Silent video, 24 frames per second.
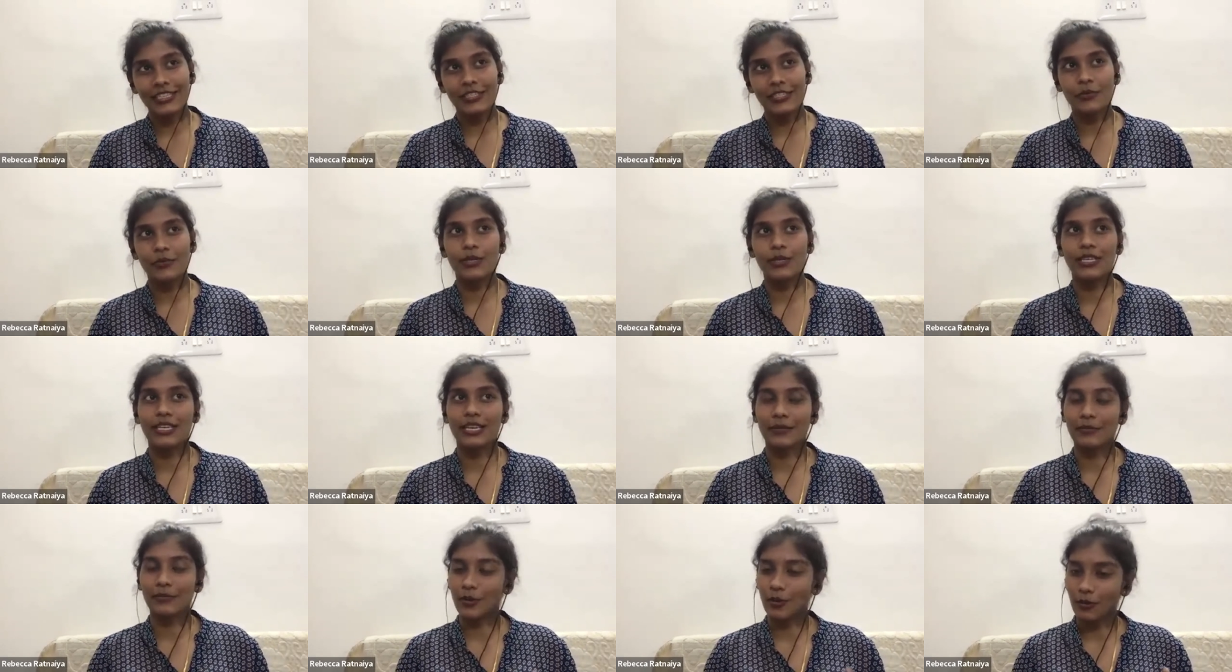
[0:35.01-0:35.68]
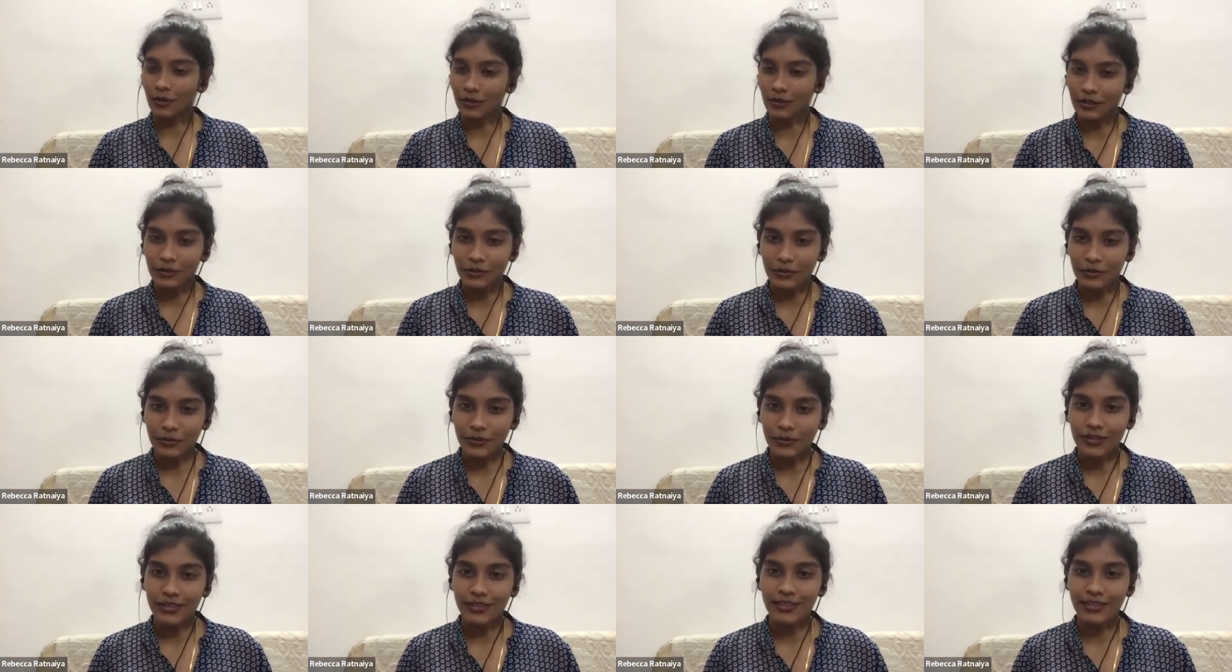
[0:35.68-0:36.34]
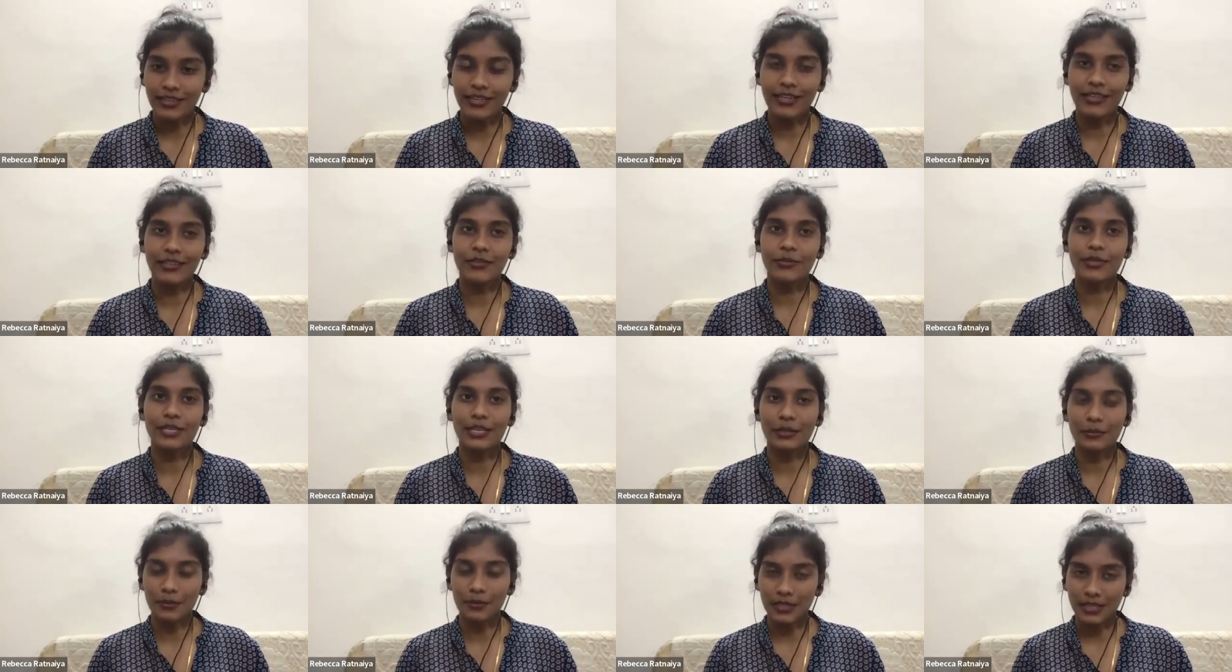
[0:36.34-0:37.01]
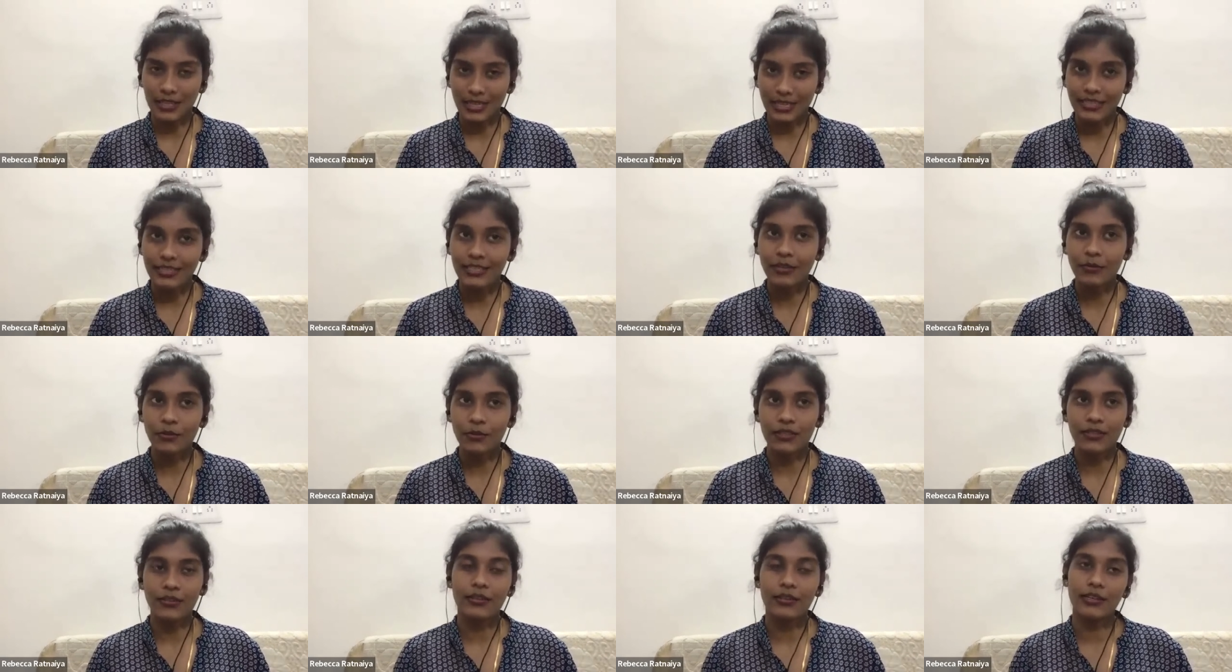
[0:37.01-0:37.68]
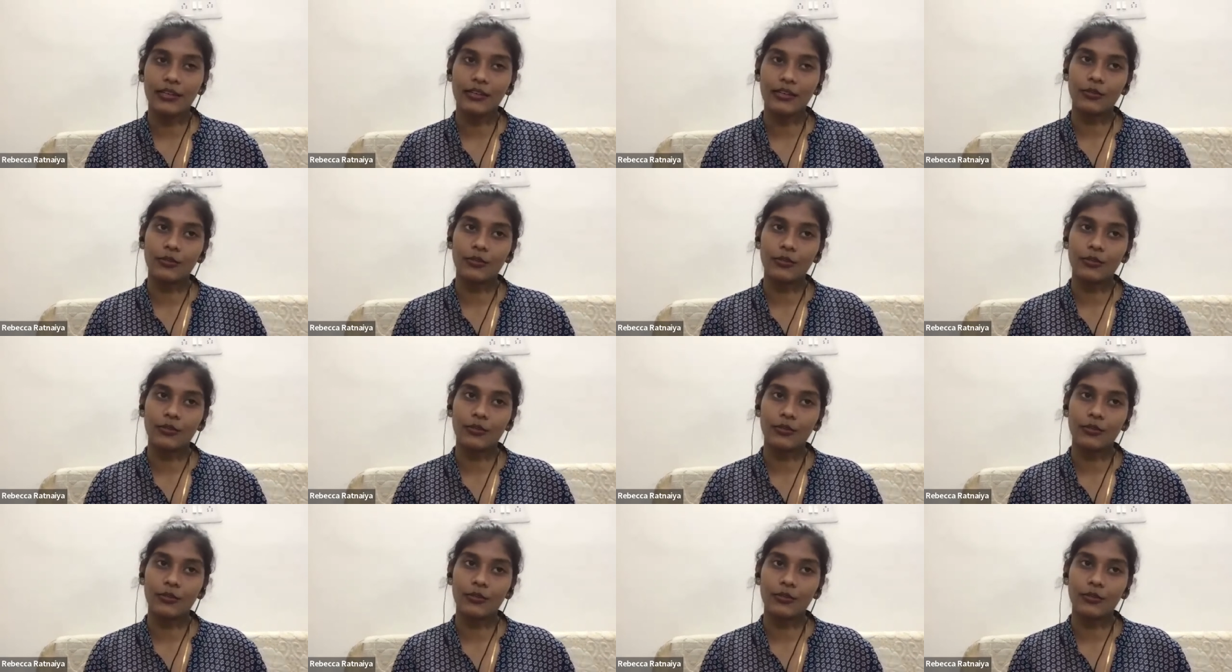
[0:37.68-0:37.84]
as we kept talking to her and as we kept relating with her,